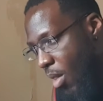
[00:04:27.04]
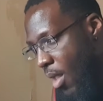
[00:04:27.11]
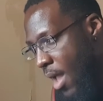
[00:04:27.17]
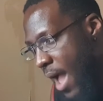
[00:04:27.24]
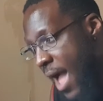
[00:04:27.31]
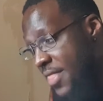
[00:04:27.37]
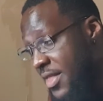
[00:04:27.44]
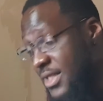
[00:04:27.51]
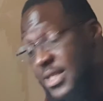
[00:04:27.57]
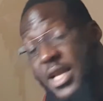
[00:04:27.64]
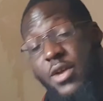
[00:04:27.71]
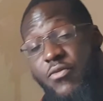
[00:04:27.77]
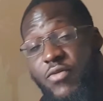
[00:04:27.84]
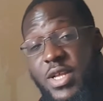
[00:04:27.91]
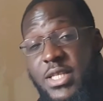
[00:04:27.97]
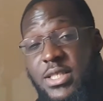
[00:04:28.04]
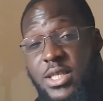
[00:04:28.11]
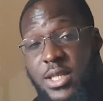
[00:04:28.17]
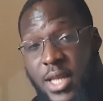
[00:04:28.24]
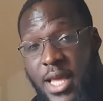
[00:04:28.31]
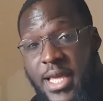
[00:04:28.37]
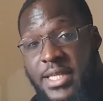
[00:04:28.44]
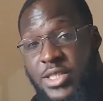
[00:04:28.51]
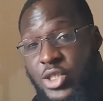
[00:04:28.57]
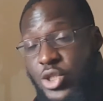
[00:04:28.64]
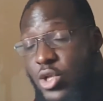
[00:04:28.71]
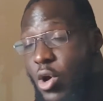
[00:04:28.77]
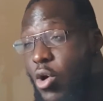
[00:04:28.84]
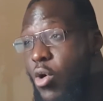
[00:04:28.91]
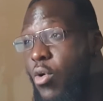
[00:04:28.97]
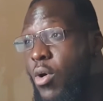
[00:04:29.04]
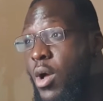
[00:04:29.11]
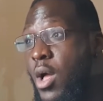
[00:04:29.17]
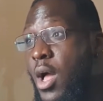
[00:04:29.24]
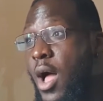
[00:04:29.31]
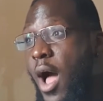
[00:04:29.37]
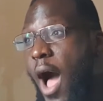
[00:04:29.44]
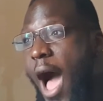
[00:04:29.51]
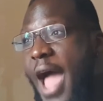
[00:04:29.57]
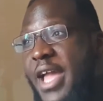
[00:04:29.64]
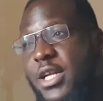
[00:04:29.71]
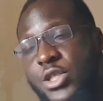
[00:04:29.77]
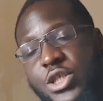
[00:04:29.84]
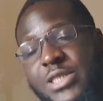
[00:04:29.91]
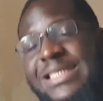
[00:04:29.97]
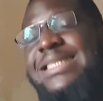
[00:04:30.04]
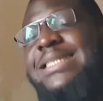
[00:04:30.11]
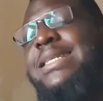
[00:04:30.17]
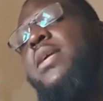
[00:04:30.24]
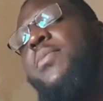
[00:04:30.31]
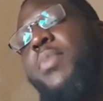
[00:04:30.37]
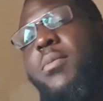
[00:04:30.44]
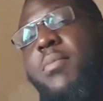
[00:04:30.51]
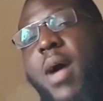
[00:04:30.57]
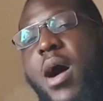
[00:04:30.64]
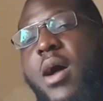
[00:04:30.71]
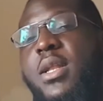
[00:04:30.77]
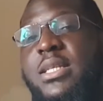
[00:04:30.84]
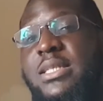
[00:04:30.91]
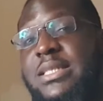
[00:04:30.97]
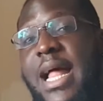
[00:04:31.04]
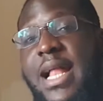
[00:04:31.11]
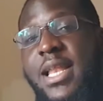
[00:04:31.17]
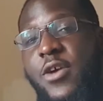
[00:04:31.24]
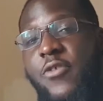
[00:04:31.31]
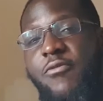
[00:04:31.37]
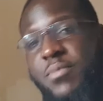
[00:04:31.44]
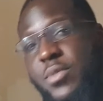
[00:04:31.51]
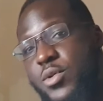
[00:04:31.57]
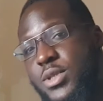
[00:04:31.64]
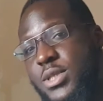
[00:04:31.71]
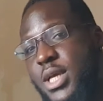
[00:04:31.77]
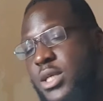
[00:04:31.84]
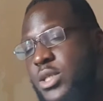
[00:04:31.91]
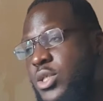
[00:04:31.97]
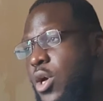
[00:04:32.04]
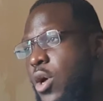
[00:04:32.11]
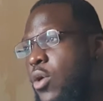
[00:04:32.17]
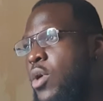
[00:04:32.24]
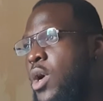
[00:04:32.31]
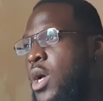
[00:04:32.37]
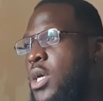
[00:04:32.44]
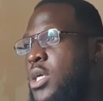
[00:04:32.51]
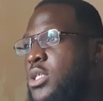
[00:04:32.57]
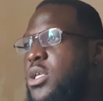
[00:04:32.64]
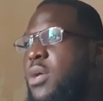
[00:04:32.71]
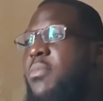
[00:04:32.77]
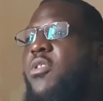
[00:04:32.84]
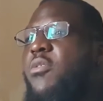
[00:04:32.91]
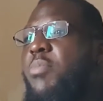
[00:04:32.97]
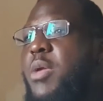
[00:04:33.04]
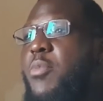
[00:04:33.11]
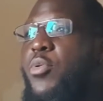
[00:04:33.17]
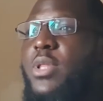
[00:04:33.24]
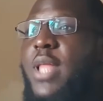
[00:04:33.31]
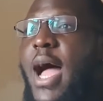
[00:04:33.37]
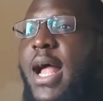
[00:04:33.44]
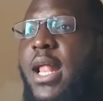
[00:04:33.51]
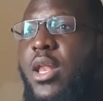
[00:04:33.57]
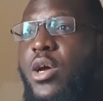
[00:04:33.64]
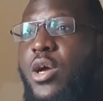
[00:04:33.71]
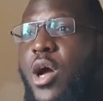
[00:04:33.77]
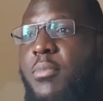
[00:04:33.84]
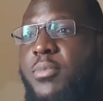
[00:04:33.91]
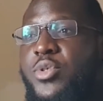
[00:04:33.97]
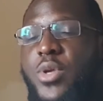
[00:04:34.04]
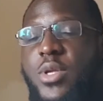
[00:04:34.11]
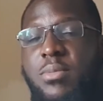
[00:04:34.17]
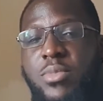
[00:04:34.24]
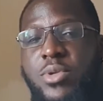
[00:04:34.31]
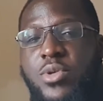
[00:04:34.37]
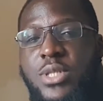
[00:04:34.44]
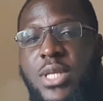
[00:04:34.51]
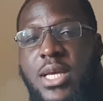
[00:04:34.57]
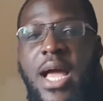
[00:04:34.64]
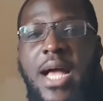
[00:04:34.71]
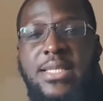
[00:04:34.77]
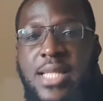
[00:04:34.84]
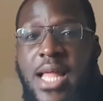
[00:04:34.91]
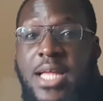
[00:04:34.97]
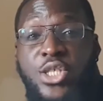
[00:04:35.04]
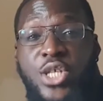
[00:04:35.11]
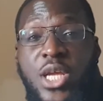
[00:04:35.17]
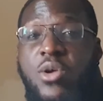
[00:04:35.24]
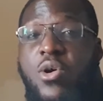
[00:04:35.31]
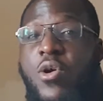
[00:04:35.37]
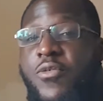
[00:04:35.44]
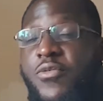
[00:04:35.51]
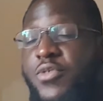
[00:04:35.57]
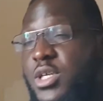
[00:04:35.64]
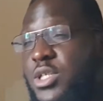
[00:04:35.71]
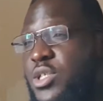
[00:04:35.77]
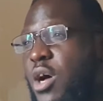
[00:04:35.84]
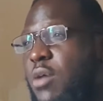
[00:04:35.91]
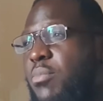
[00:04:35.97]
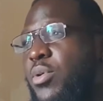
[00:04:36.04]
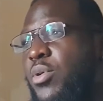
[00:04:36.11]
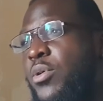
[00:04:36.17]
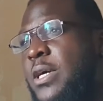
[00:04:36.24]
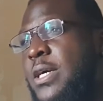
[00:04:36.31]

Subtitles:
And the second reason is so I can just deepen my understanding of music. So some of the people that I look up to in music, guys like J. Cole, for example,